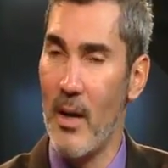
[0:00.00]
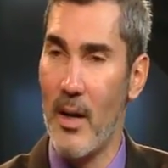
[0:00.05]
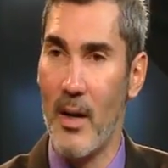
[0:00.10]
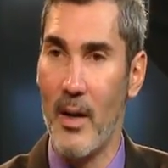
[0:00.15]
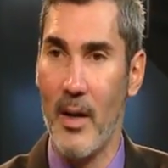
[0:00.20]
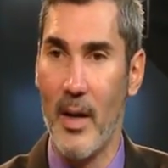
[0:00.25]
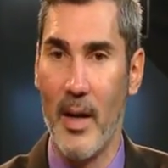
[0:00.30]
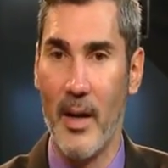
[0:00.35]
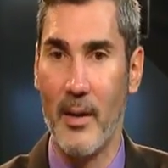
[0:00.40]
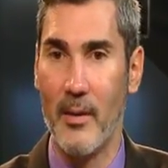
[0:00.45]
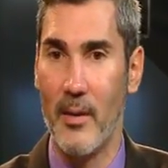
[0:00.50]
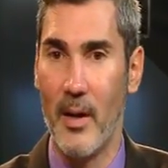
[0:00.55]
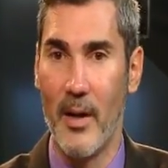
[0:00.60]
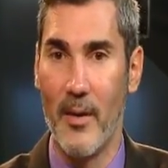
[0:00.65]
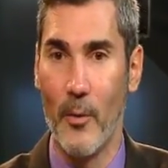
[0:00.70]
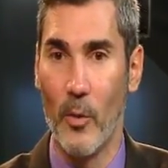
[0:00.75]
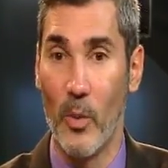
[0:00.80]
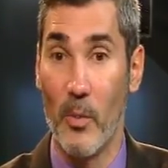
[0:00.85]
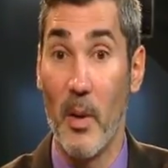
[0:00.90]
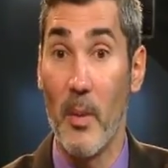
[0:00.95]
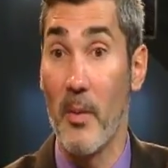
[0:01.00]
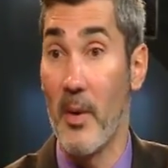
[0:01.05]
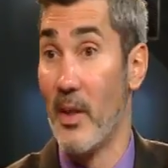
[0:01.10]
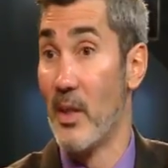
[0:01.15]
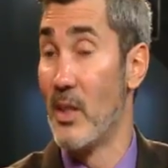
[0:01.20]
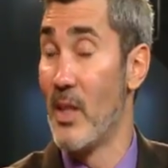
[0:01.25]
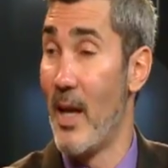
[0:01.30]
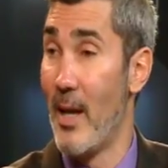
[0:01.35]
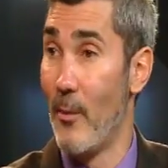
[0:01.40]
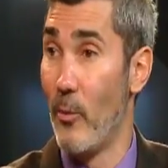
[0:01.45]
Uh, and on the
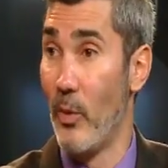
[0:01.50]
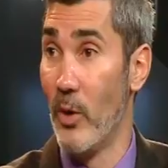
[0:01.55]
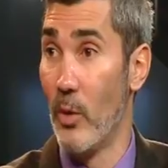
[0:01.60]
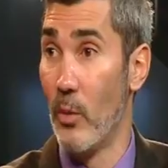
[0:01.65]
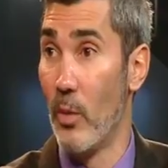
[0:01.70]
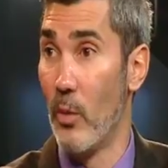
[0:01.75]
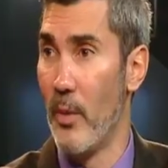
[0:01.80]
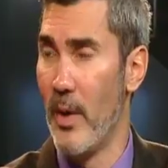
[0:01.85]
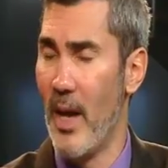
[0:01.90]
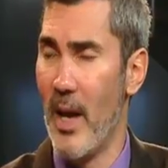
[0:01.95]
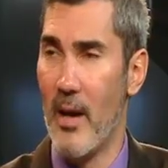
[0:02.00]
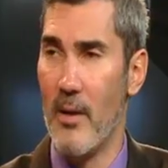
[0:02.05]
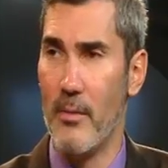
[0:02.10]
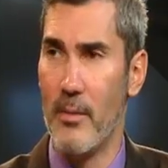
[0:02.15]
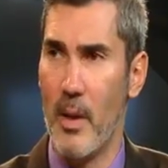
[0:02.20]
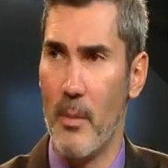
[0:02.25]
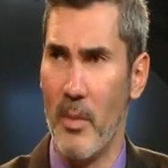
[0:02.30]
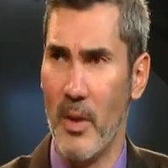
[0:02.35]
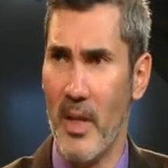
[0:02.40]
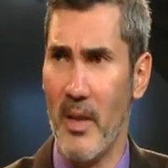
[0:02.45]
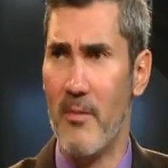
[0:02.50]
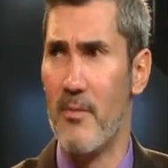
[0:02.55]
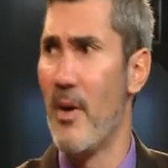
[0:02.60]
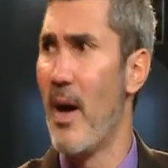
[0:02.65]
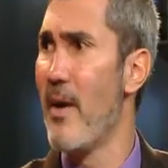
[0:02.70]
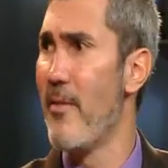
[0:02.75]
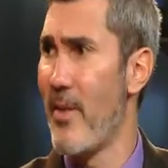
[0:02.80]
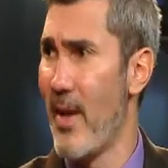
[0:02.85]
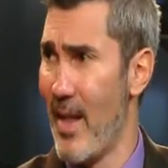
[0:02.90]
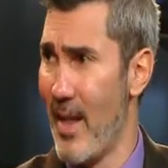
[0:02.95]
Republican side, where, where, we have, I believe,
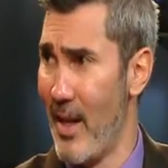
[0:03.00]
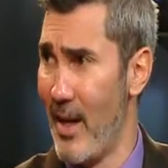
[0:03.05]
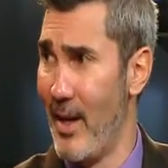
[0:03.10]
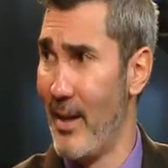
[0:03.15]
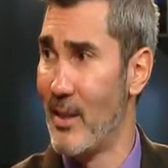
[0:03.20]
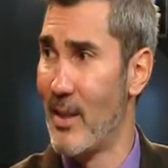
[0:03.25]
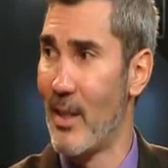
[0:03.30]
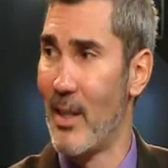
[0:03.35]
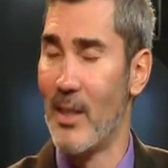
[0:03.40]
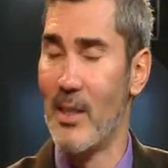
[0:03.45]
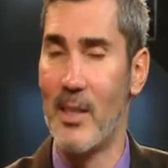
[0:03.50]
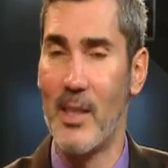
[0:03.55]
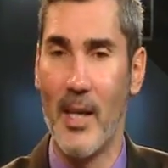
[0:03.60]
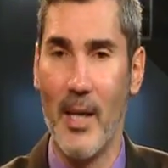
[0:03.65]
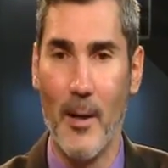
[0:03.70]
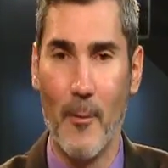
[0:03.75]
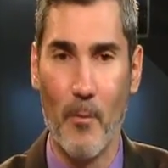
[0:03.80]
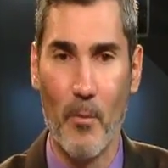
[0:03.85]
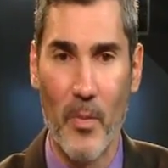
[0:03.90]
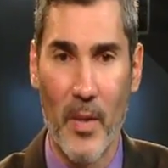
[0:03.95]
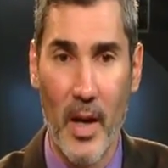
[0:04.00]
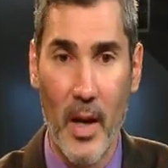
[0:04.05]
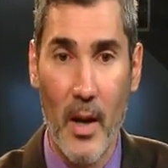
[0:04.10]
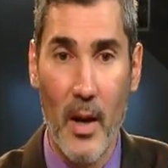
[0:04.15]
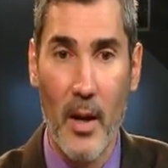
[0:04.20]
five candidates five at candidates. this time,